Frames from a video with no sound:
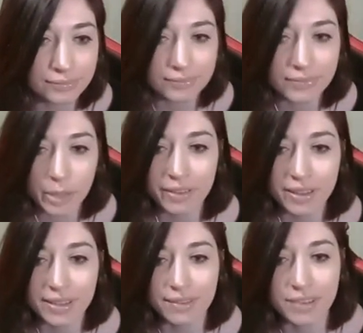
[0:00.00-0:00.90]
my
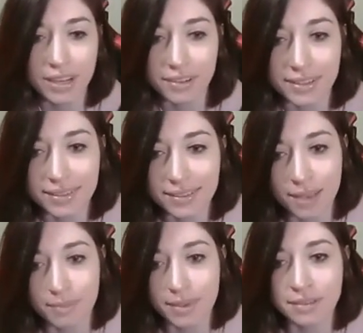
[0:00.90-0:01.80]
5700s.
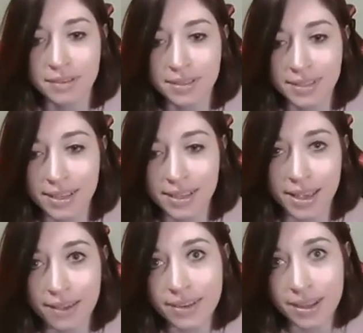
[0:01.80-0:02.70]
Yep, as you can see, I
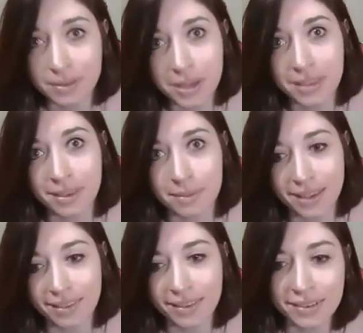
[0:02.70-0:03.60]
have not tweaked them
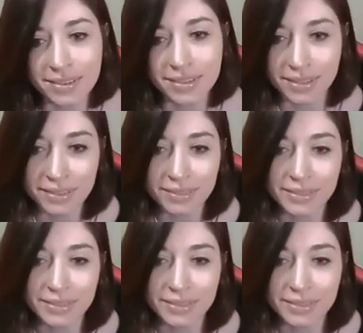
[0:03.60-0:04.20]
yet. They're still